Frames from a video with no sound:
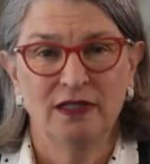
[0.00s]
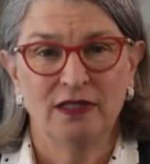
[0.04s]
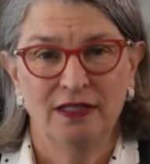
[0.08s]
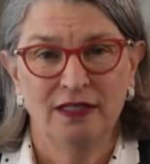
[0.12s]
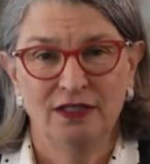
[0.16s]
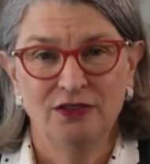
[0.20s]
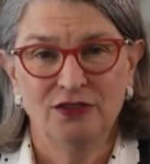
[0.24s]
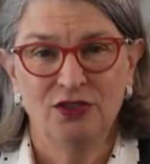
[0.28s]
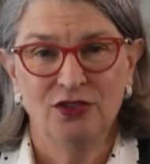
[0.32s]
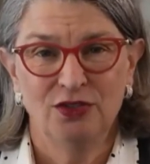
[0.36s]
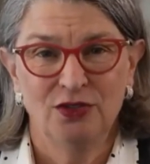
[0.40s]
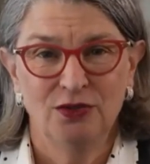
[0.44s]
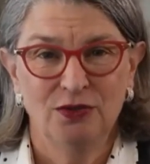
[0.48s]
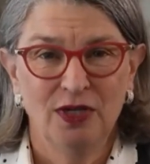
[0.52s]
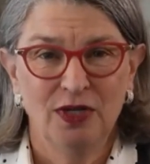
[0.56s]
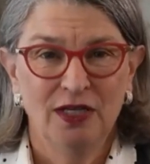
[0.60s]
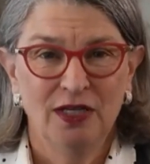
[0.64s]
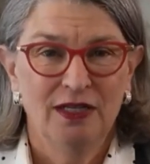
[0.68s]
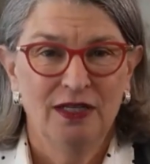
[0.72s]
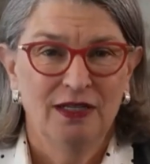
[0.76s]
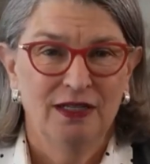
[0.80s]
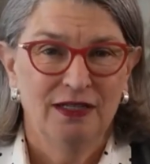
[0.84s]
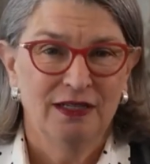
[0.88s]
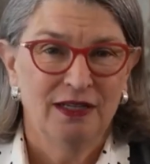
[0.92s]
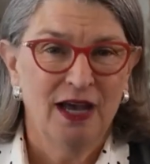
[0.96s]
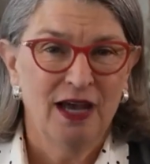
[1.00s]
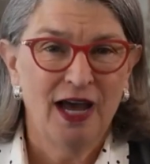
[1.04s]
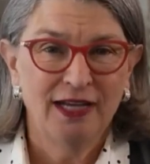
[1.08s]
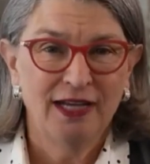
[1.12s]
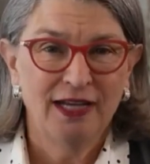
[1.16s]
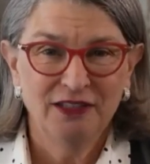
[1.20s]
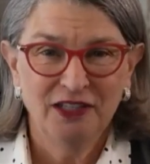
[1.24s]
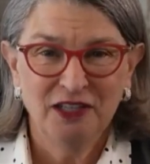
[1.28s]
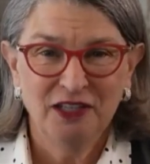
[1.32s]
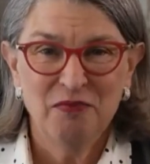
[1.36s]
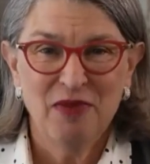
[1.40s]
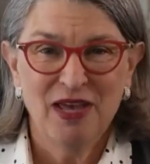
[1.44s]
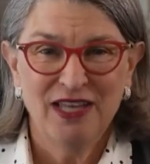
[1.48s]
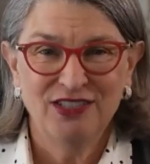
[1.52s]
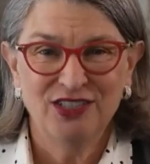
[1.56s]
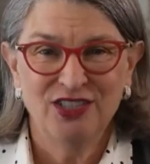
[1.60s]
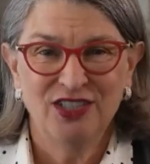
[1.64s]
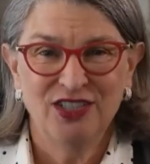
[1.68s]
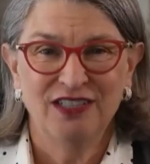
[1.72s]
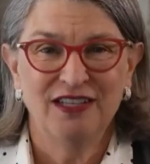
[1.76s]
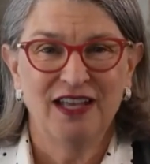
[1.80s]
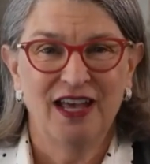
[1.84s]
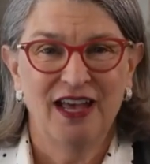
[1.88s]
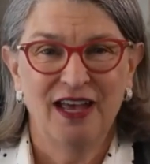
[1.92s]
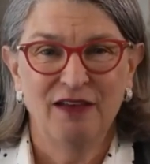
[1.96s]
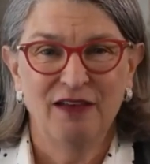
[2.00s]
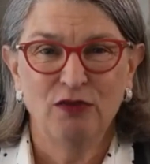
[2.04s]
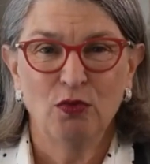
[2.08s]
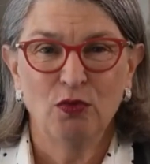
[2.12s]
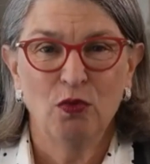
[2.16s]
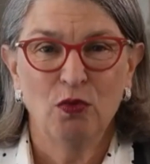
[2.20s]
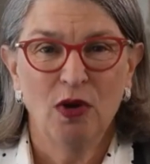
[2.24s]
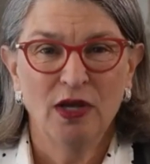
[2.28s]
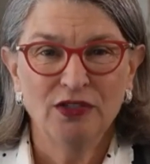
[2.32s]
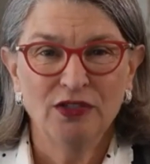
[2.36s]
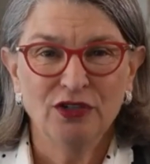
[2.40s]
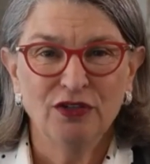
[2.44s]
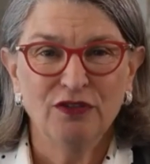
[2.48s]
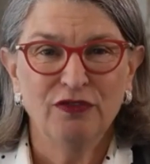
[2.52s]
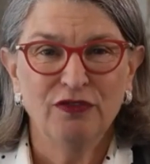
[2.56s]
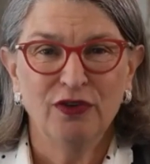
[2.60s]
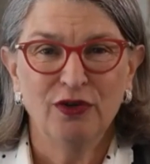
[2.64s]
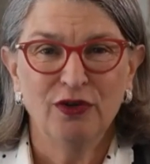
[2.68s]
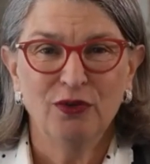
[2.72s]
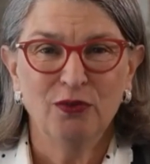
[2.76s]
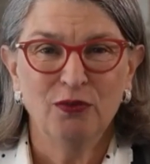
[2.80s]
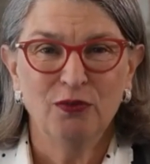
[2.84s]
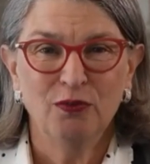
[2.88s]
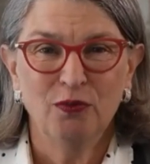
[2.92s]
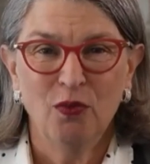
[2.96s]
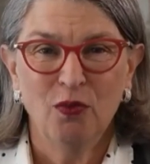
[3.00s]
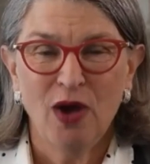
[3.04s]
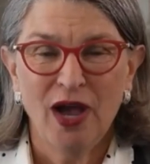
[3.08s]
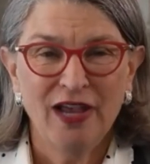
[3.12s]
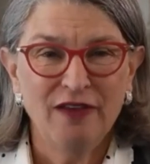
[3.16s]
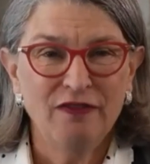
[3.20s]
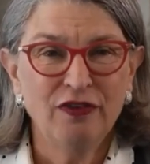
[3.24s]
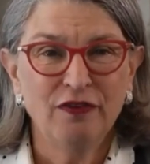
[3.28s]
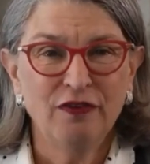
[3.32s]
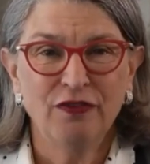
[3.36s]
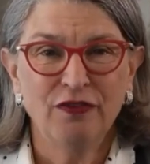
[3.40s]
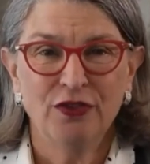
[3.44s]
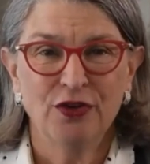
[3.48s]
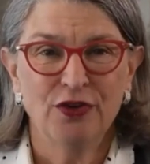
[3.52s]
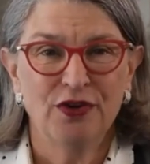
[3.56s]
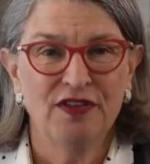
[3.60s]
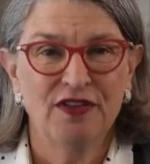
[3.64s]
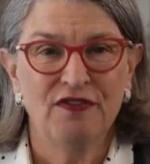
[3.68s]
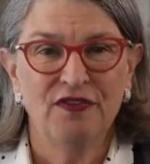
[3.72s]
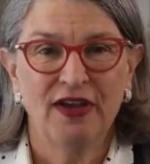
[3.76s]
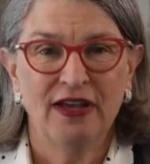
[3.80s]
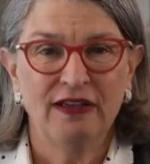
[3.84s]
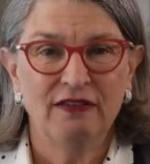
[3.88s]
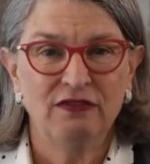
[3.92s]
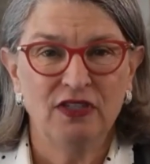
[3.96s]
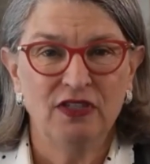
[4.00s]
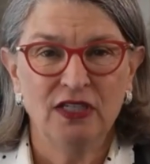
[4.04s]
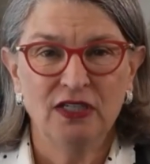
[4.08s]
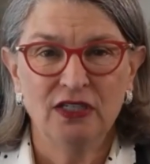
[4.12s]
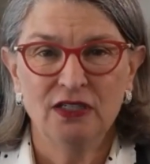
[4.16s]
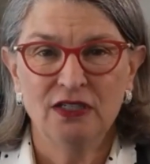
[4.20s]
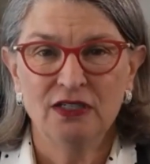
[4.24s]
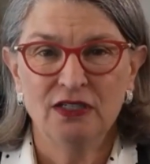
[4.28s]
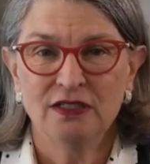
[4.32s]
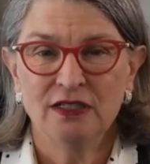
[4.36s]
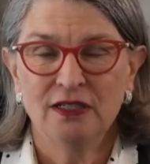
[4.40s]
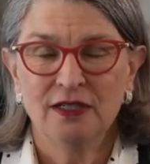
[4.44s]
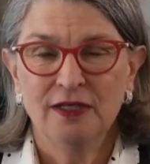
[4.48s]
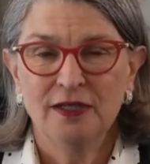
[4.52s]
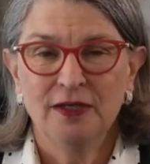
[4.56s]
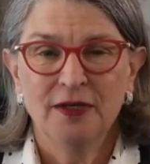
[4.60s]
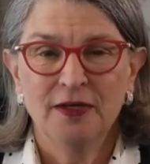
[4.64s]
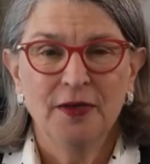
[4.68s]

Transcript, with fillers: And as you kindly mentioned, I have a wonderful wife of 35 years,